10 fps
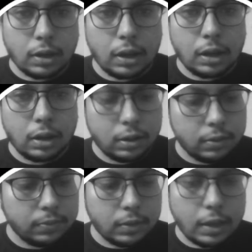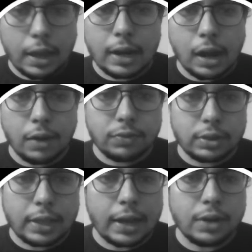and after
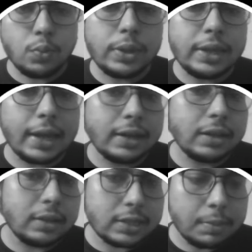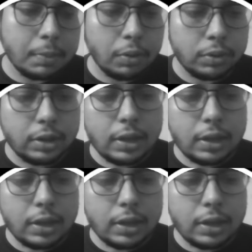that we get this amount,